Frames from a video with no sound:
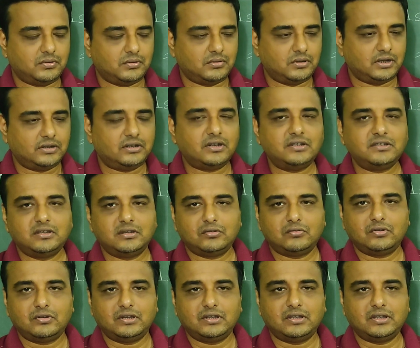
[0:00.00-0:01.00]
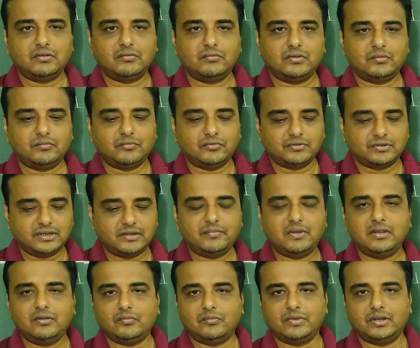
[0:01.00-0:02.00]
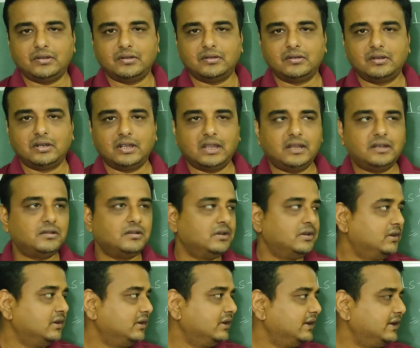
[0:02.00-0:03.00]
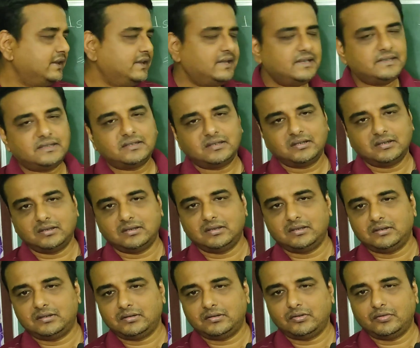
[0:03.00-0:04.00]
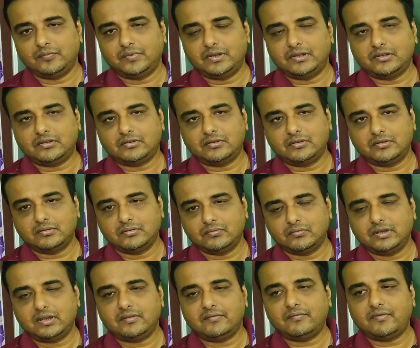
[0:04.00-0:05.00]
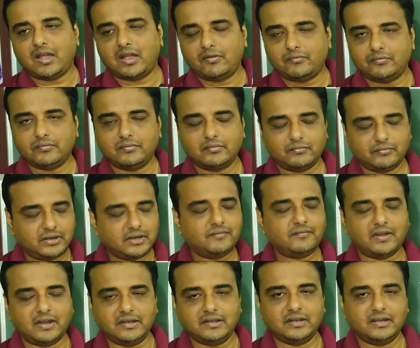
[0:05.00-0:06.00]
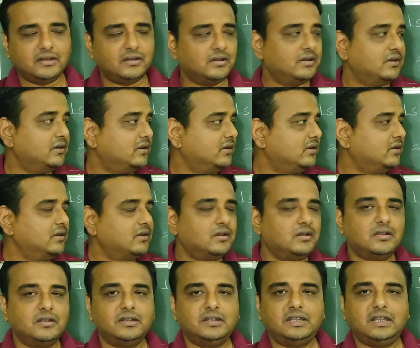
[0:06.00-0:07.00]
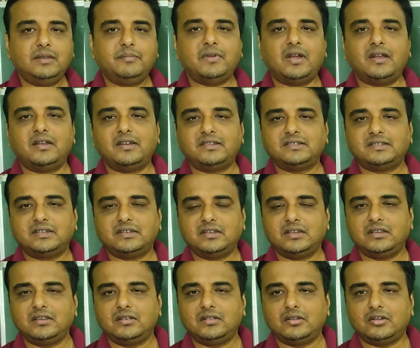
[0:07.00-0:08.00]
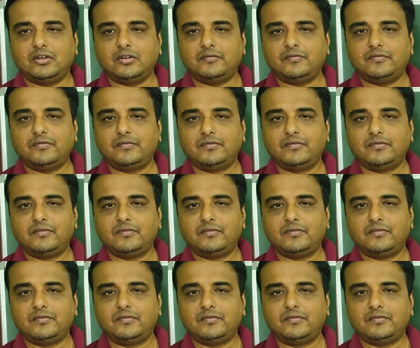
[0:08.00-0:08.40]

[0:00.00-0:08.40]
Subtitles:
letters that were written were mostly by women, and in his novels we can find a deep understanding of